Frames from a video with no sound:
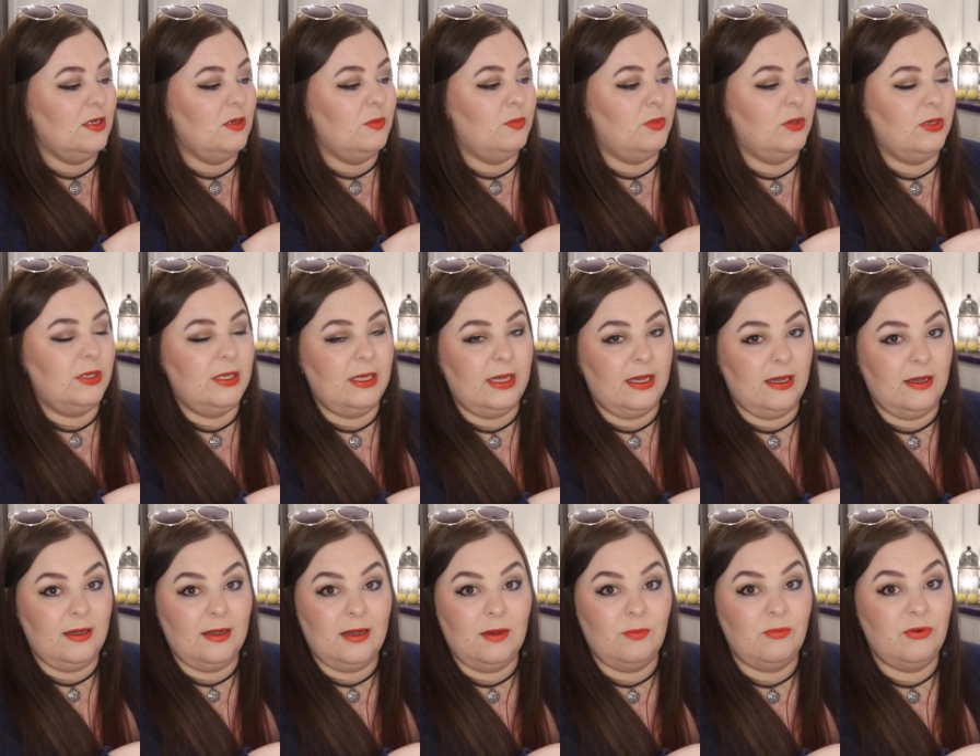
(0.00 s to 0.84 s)
But
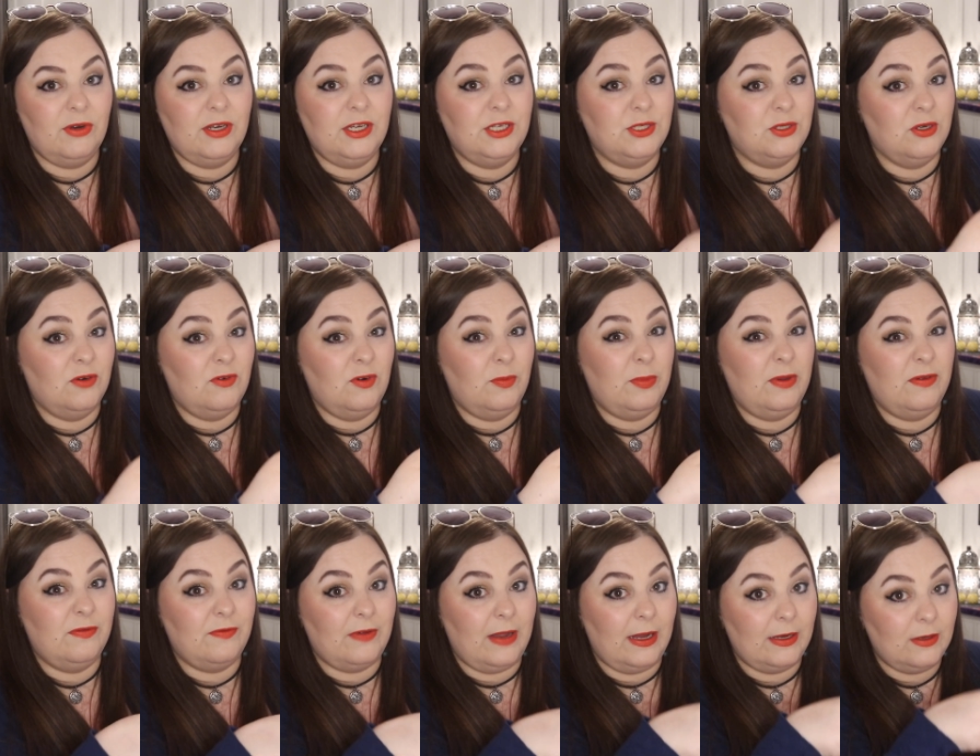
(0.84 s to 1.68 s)
yeah, I'm pretty sure it'll be
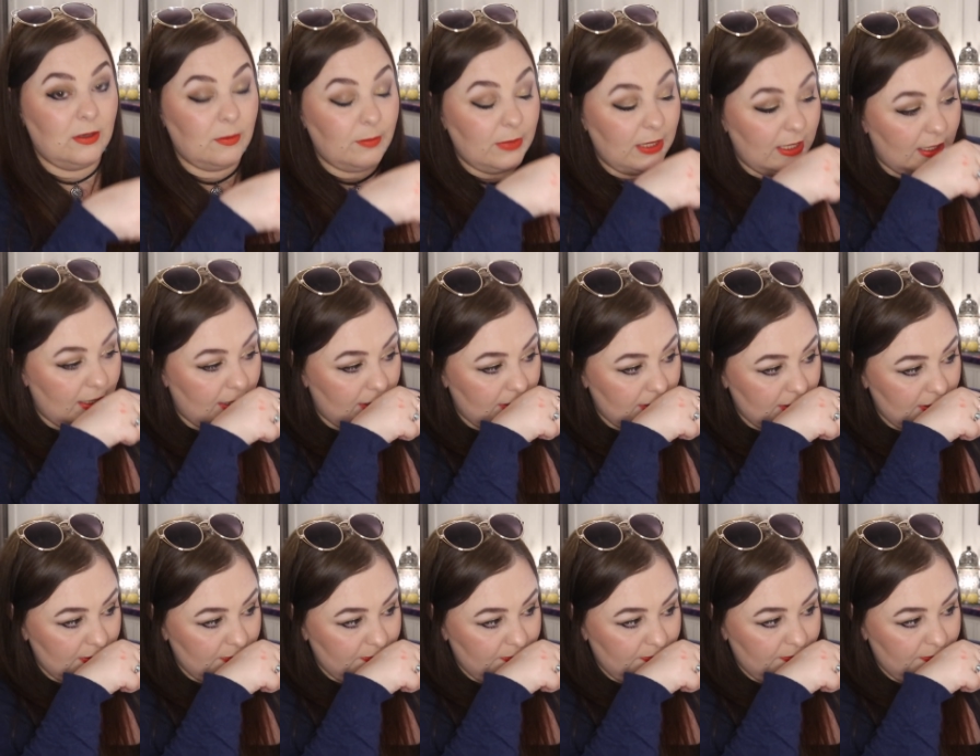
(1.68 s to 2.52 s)
fine on my hand.